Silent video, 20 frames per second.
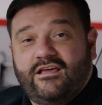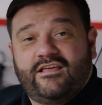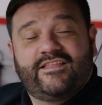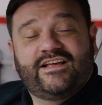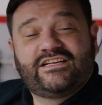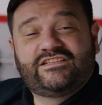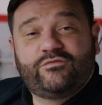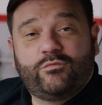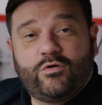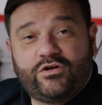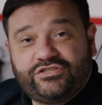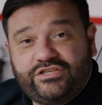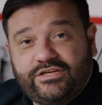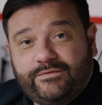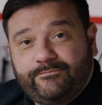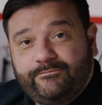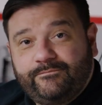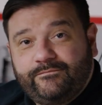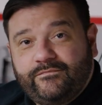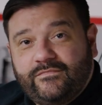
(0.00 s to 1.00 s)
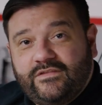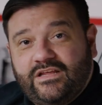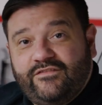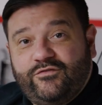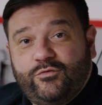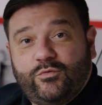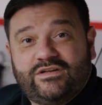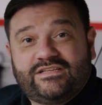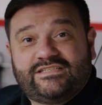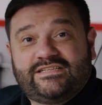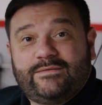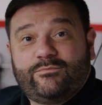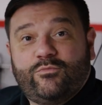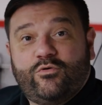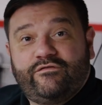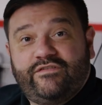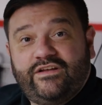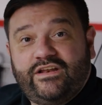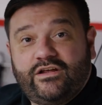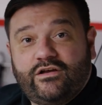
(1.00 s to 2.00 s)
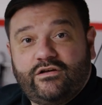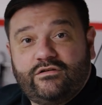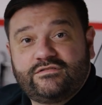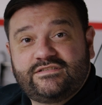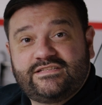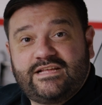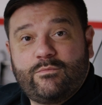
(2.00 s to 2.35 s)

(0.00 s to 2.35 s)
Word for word: Thanks for watching. If you want to see more videos,